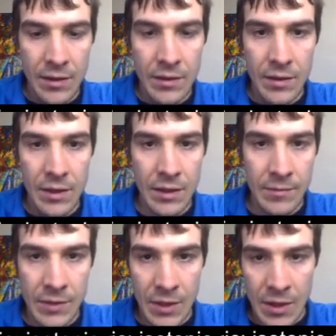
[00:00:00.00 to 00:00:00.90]

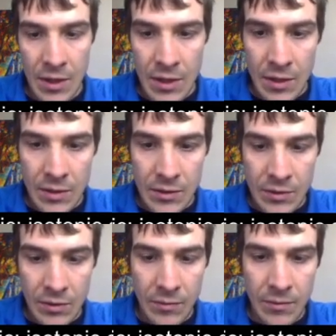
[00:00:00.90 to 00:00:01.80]
times
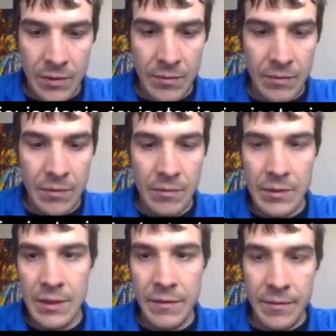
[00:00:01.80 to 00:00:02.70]

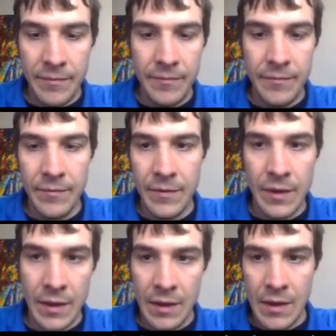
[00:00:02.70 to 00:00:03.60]
0.1117,
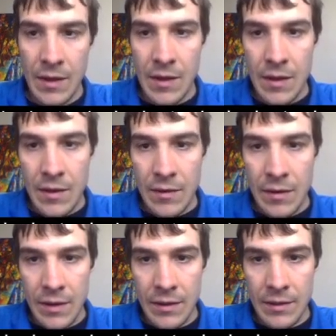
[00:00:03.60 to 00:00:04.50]

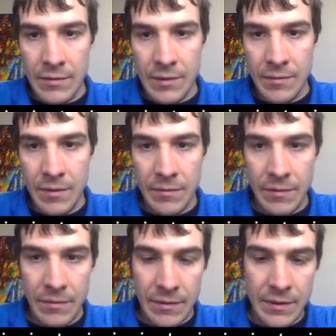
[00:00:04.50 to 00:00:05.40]
right, times
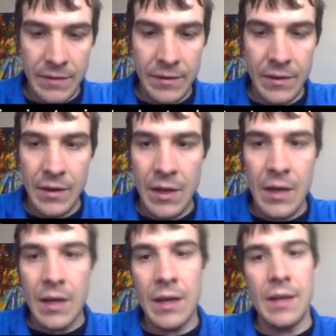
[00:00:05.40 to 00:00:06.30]
0.1117,
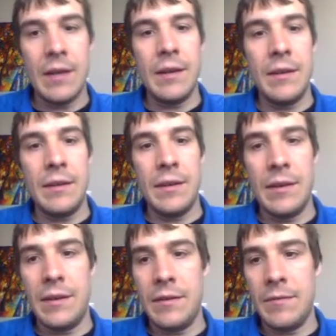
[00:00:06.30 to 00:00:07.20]

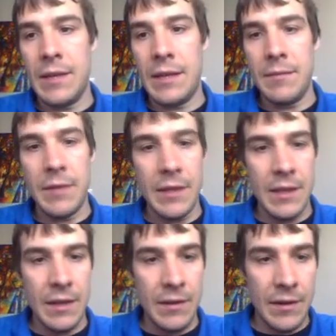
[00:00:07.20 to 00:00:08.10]
and we'll add them all
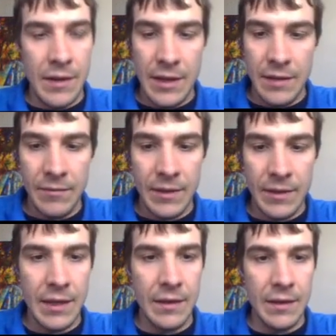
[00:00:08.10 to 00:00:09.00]
together and we'll
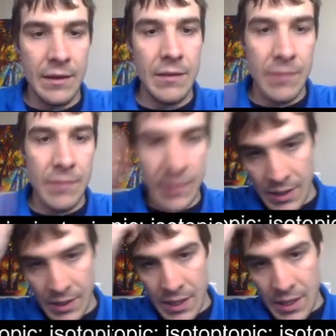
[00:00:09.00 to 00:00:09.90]
get
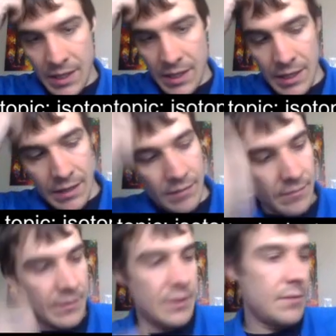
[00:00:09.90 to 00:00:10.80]
equals,
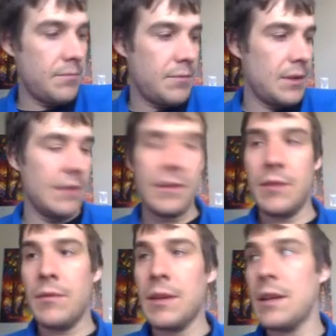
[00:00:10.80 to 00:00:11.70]
we'll just put
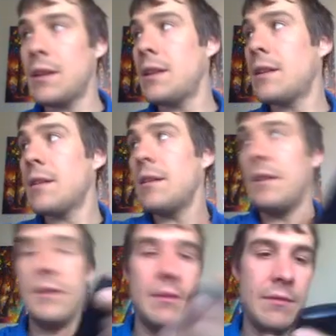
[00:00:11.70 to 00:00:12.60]
through the calculator
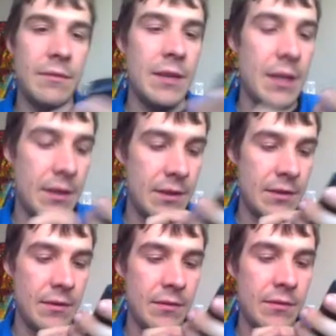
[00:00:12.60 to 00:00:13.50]
and see what we get.
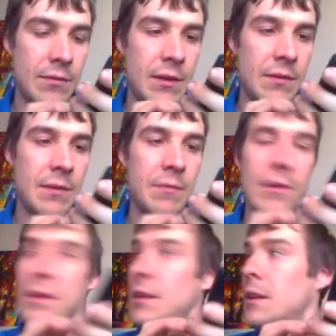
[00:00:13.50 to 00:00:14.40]
So
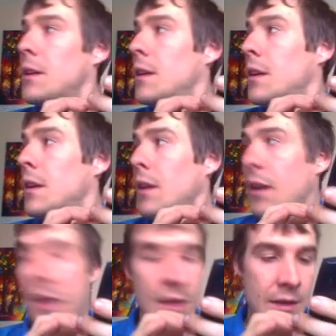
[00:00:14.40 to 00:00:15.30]

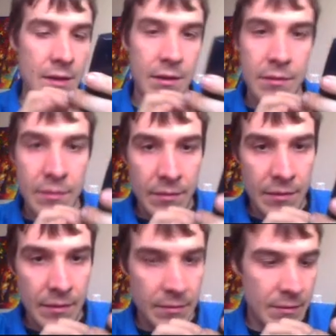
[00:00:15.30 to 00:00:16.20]

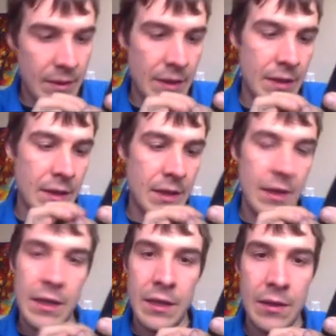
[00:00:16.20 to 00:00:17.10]

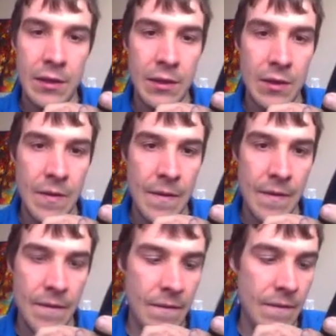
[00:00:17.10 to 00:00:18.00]

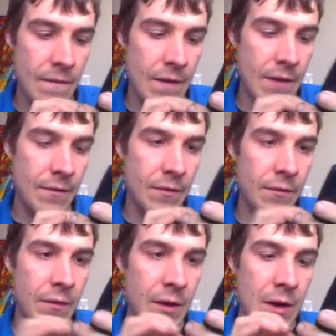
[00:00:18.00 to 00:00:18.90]

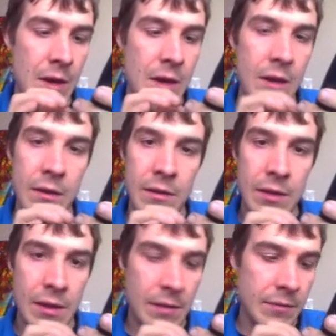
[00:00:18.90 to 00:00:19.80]
23.98504
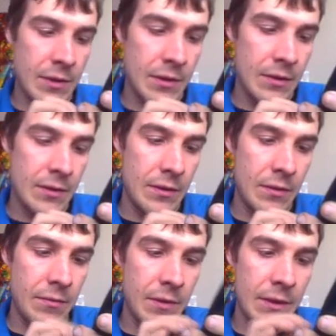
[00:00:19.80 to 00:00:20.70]
times
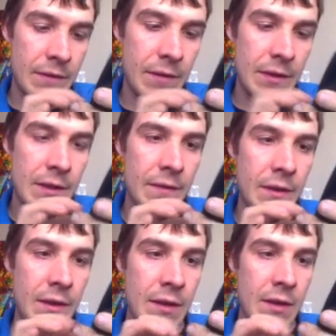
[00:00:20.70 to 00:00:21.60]
0.787